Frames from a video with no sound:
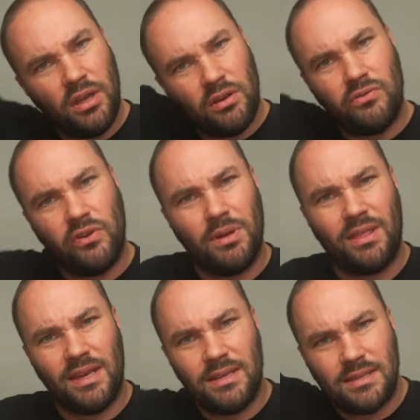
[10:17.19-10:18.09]
You're
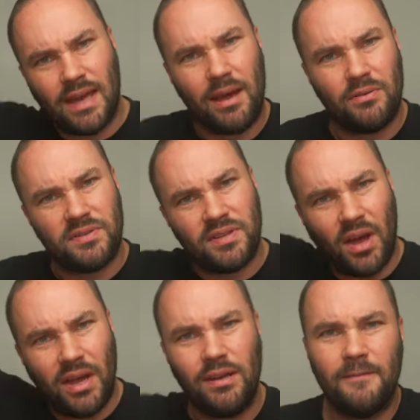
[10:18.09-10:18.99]
doing this
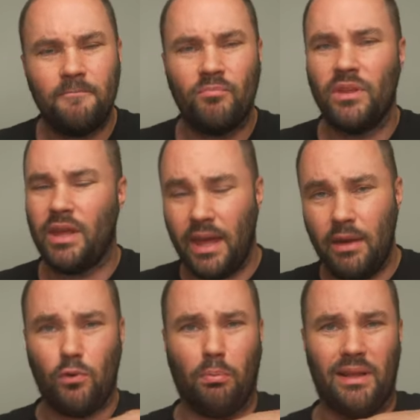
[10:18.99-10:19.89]
outside,
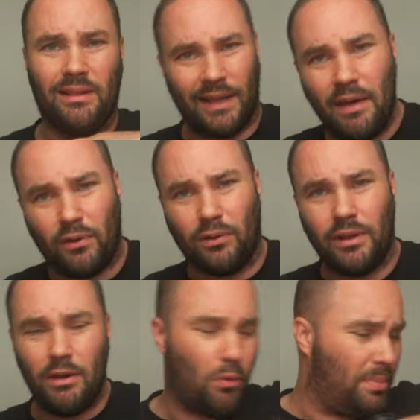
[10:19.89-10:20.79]
it will be level.
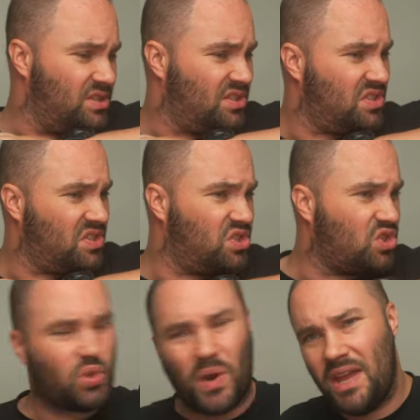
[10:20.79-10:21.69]
It will be just
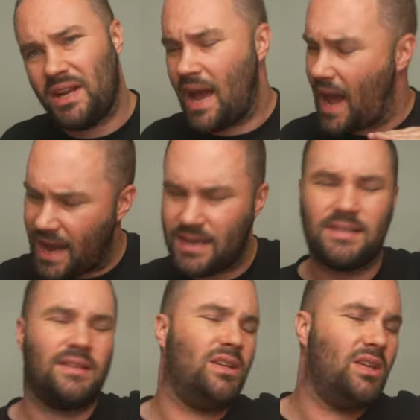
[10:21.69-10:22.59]
straight
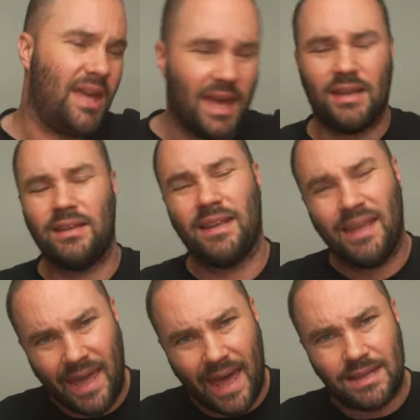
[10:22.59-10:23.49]
as
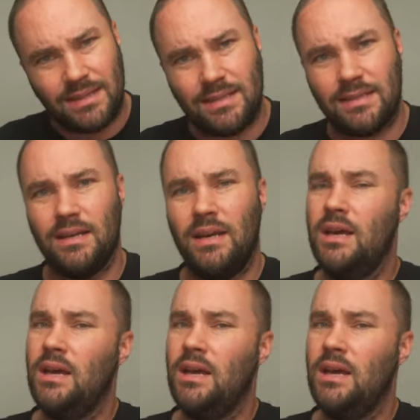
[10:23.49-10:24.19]
it gets.